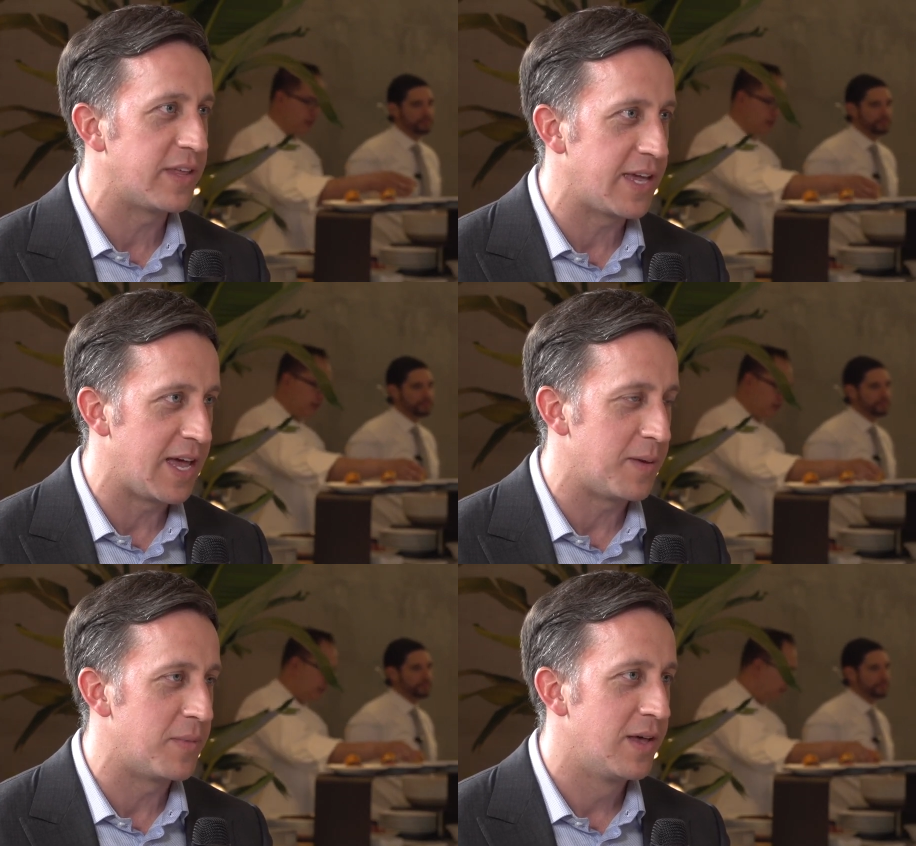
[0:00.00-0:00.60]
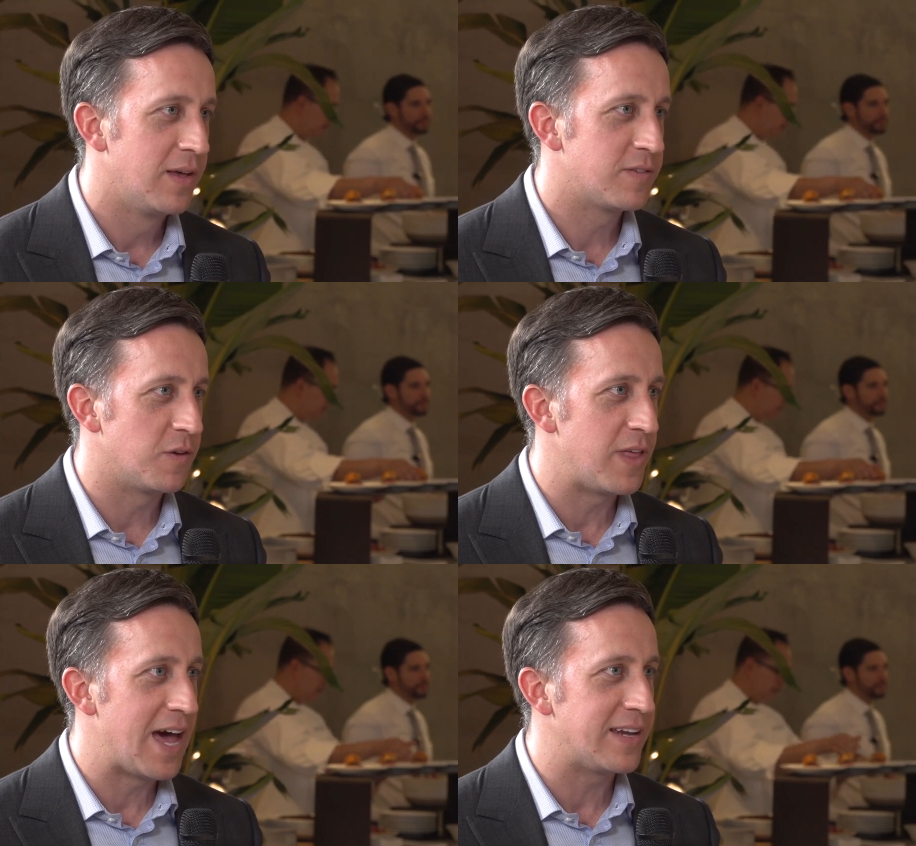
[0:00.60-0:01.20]
Speaker 1: the game
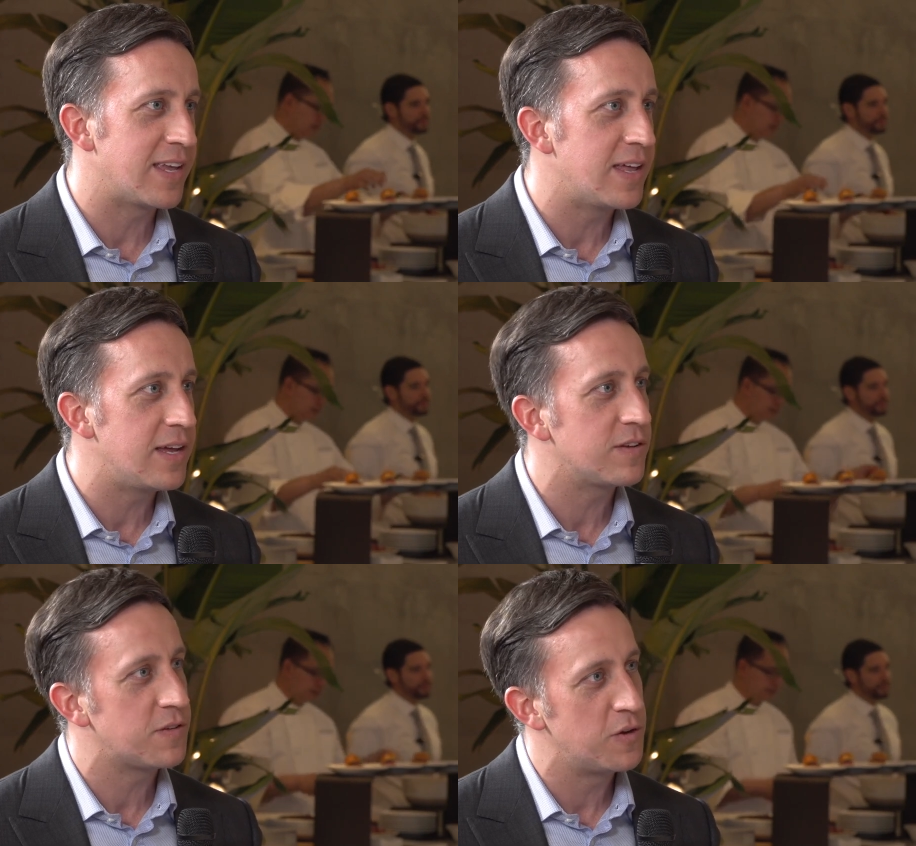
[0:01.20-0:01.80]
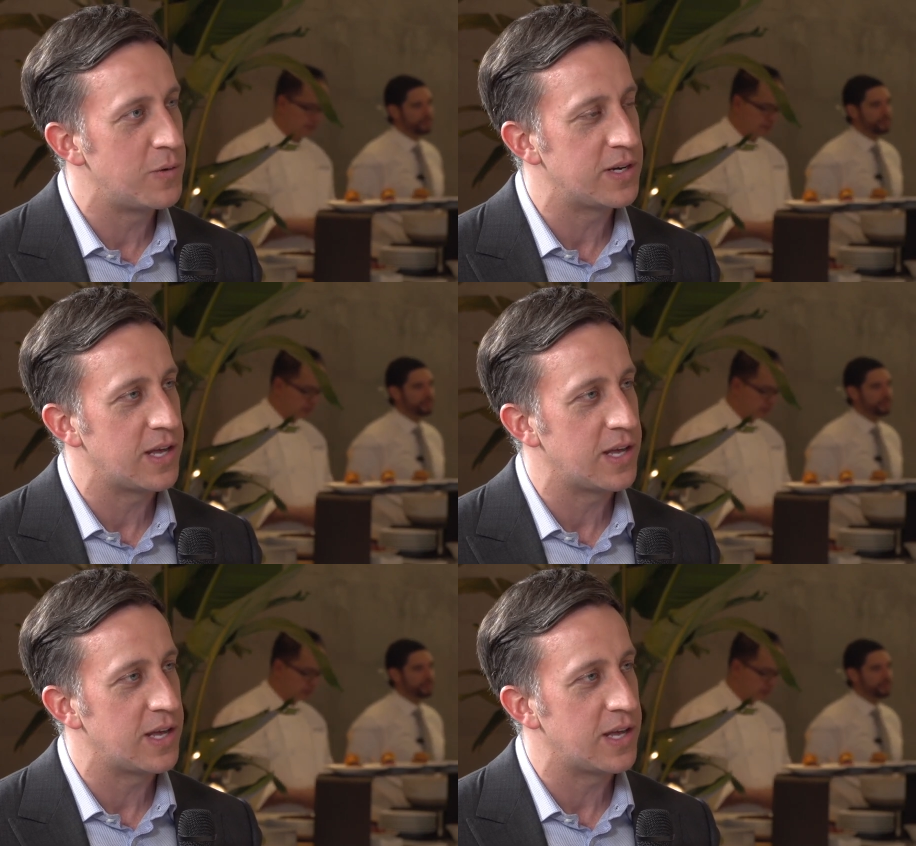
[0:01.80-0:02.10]
so that getting to and